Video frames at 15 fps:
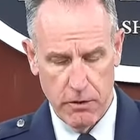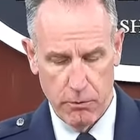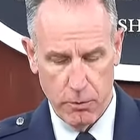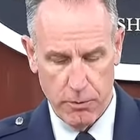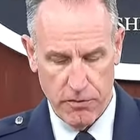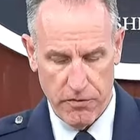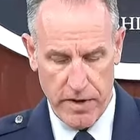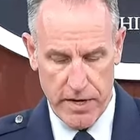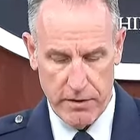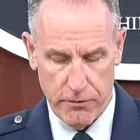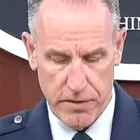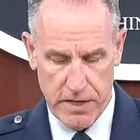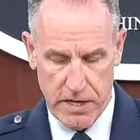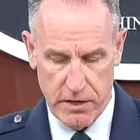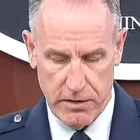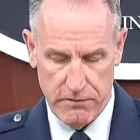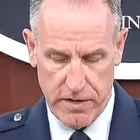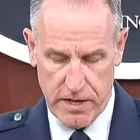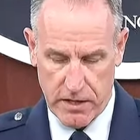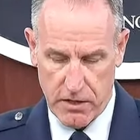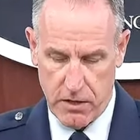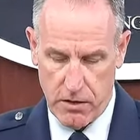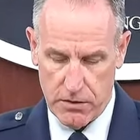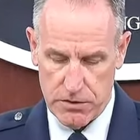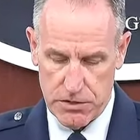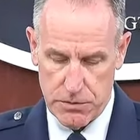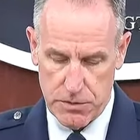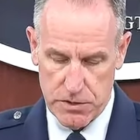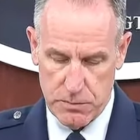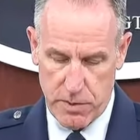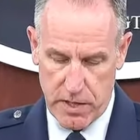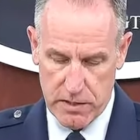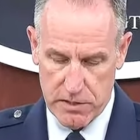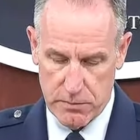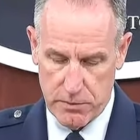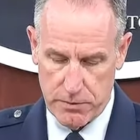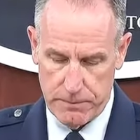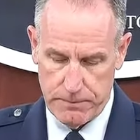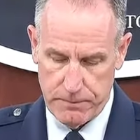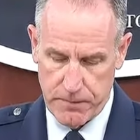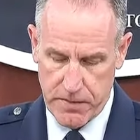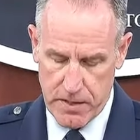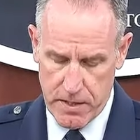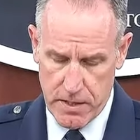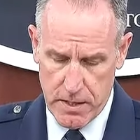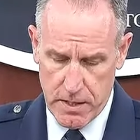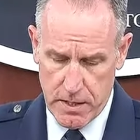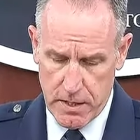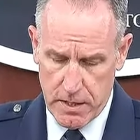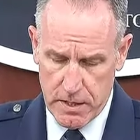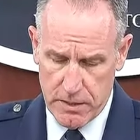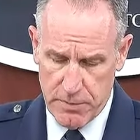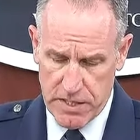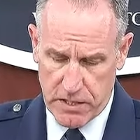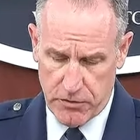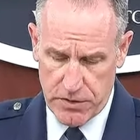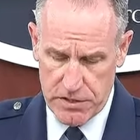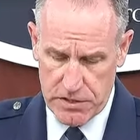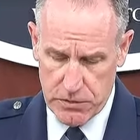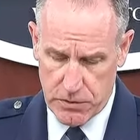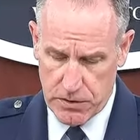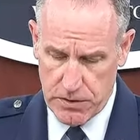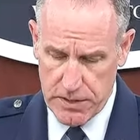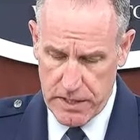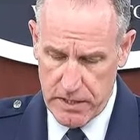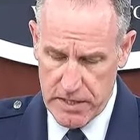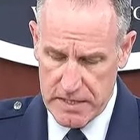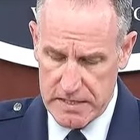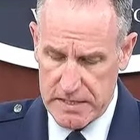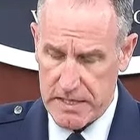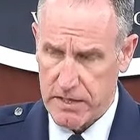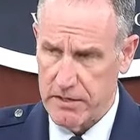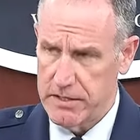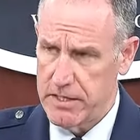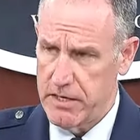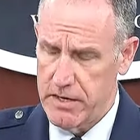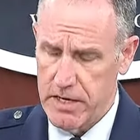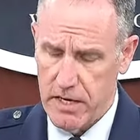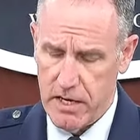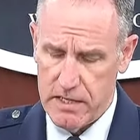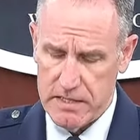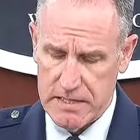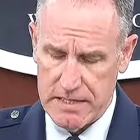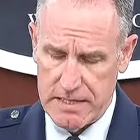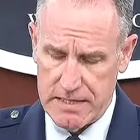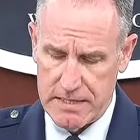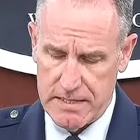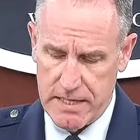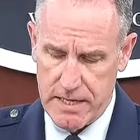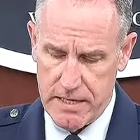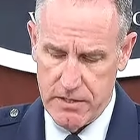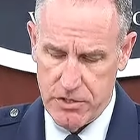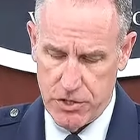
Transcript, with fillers: We'll provide a readout of that call as soon as possible. To be crystal clear, as Secretary Austin has said,